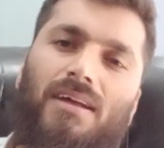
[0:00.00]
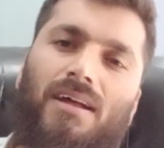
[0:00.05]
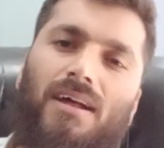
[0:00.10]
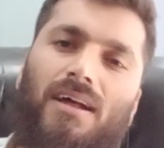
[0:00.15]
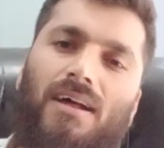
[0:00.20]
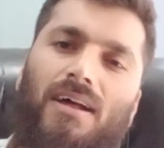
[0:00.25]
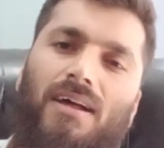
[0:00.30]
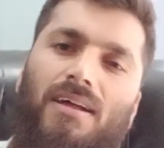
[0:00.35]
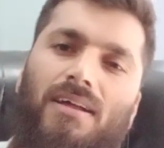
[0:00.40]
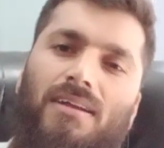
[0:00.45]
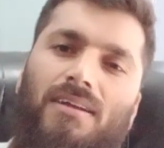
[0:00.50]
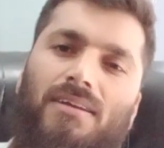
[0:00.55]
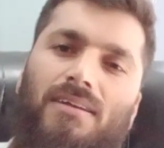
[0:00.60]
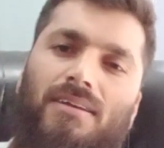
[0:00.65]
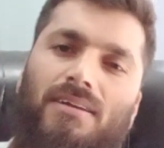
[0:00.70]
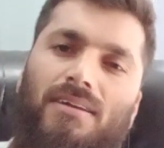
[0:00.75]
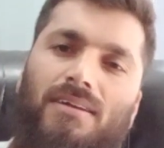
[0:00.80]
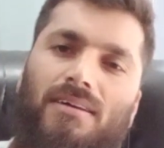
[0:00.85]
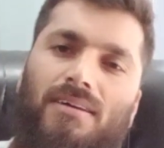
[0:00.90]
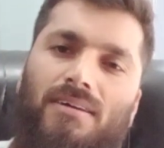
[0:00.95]

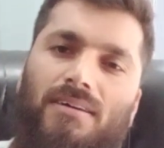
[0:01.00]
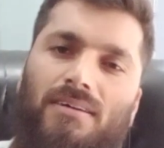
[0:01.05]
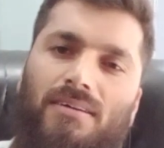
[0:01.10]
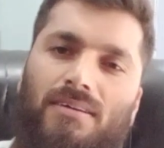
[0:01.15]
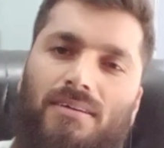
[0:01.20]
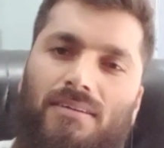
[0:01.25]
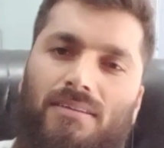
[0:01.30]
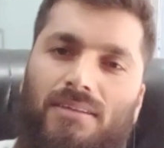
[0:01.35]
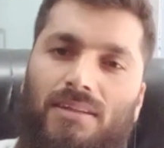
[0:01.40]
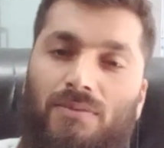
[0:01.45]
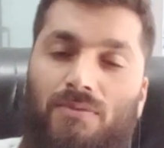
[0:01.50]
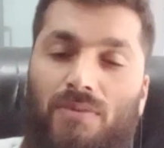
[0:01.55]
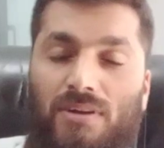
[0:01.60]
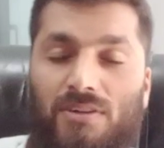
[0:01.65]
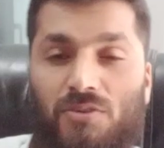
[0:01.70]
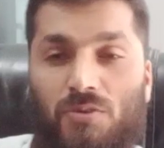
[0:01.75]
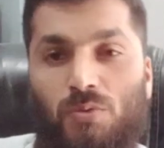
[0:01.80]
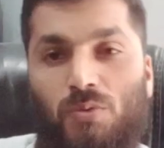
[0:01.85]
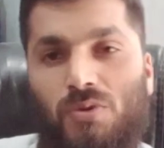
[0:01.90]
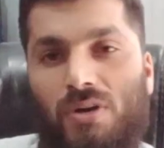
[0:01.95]
And the
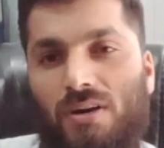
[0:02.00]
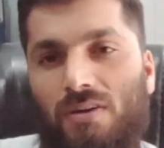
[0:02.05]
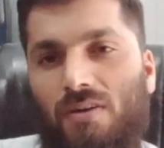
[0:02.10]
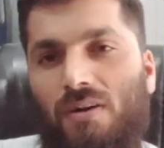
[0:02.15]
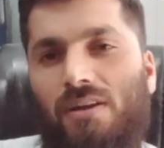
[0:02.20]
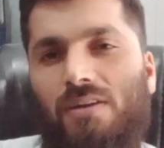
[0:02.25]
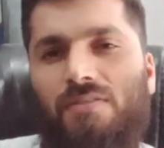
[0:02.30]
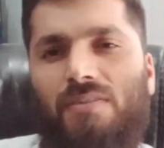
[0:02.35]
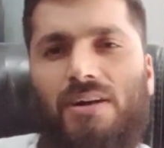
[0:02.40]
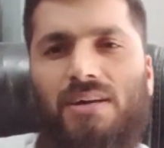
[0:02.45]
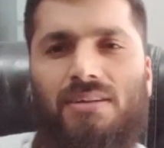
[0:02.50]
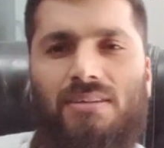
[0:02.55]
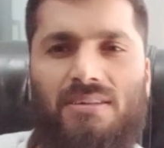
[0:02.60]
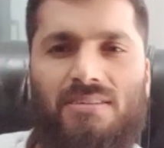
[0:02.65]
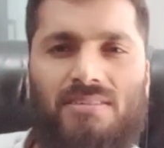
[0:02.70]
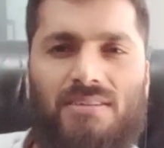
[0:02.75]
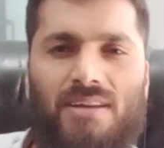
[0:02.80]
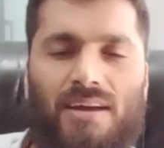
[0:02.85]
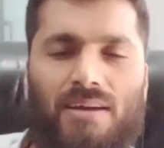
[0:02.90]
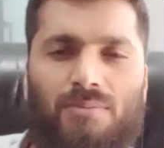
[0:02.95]
ones who could not qualify
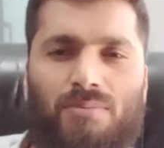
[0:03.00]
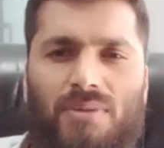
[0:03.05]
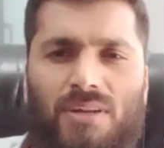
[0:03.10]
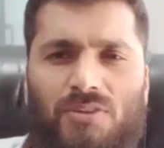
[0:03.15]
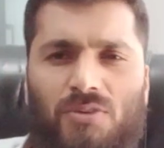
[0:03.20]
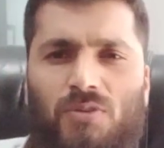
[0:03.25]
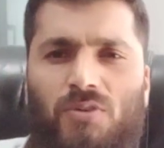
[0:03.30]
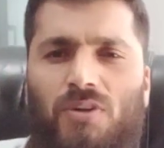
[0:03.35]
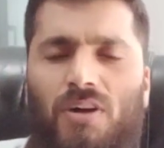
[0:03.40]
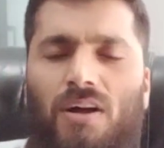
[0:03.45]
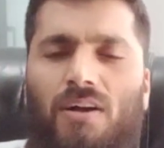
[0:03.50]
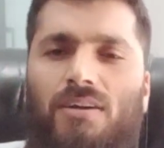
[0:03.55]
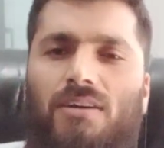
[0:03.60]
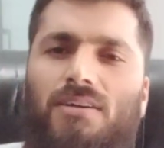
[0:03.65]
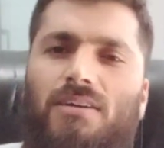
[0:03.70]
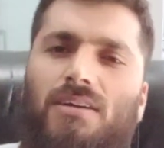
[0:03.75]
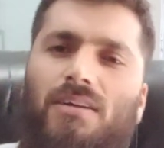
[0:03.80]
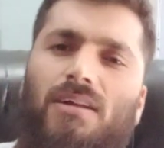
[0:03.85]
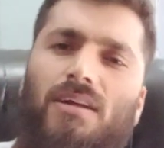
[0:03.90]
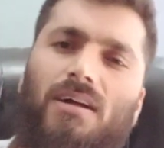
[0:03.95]
this time, they should
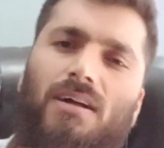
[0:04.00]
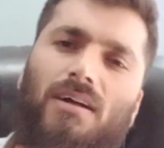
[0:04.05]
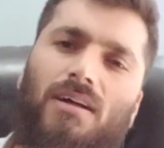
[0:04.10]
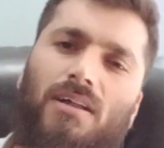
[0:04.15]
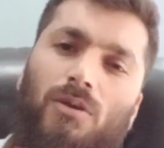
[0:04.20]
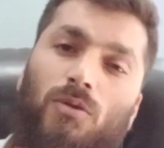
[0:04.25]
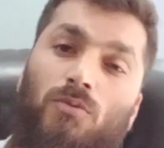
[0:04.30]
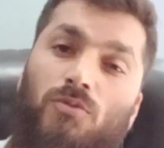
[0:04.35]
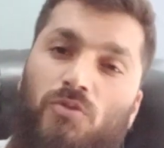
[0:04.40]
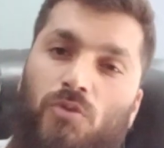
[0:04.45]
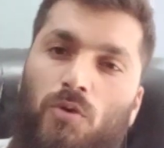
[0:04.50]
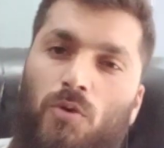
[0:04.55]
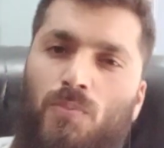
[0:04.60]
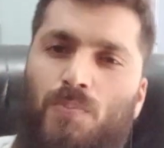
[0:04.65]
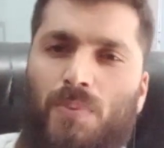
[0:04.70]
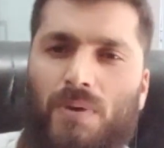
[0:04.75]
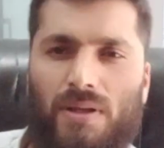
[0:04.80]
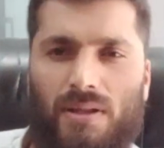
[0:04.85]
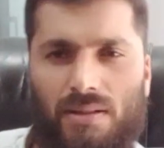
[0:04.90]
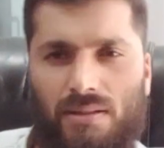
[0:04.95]
not lose
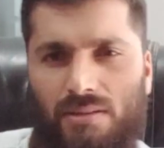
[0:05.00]
hope.